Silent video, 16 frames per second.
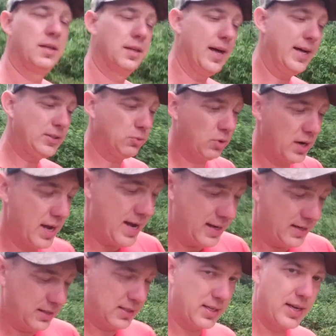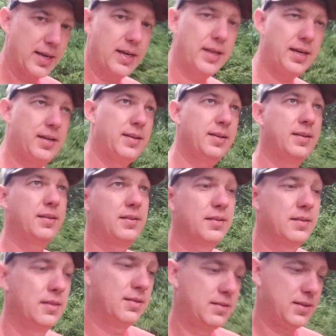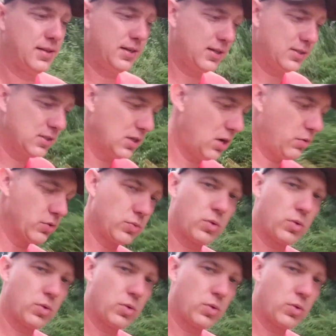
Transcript: that's what I had to say. It doesn't always